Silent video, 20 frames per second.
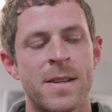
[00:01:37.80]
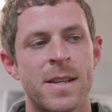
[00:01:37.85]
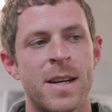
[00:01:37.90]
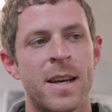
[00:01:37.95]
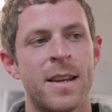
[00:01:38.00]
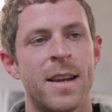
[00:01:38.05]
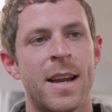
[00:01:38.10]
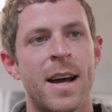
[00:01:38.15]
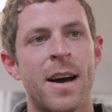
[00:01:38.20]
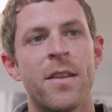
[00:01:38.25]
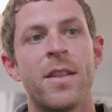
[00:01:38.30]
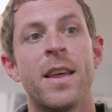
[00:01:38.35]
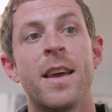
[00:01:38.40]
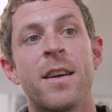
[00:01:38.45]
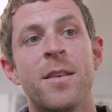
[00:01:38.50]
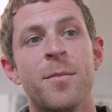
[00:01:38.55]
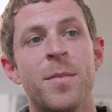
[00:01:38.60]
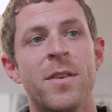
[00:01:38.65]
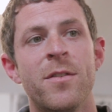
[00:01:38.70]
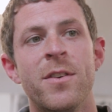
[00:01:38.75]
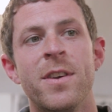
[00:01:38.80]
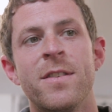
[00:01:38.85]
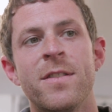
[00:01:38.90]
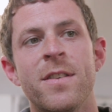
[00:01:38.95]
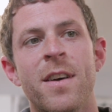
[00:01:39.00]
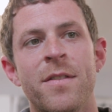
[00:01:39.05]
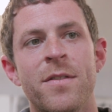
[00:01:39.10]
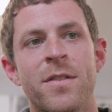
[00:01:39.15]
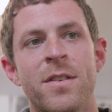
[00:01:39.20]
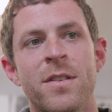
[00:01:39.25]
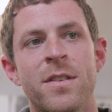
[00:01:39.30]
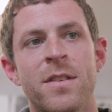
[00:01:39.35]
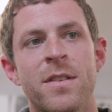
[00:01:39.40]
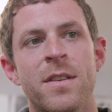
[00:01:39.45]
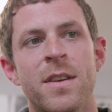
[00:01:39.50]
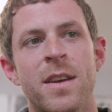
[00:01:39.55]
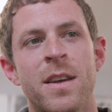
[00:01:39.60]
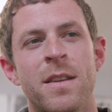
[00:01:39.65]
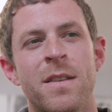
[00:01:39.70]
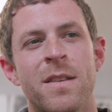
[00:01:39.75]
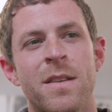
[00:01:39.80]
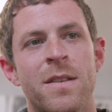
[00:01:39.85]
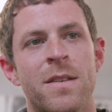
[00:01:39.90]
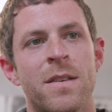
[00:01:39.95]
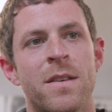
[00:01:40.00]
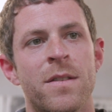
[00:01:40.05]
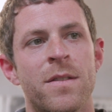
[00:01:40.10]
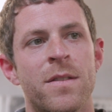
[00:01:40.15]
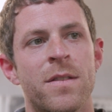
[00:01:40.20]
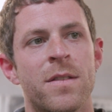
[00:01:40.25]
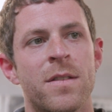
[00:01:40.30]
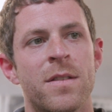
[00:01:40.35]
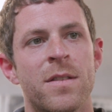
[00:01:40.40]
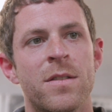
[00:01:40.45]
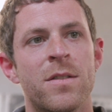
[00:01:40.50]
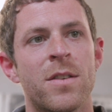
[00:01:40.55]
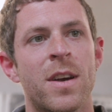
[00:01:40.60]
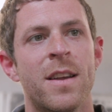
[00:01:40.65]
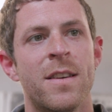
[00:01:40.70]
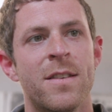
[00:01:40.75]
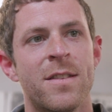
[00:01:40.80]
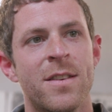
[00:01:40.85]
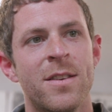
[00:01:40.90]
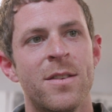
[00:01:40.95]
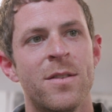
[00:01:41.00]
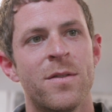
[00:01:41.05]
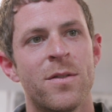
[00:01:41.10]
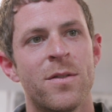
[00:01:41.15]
and then how they can be reshuffled into sort of strange new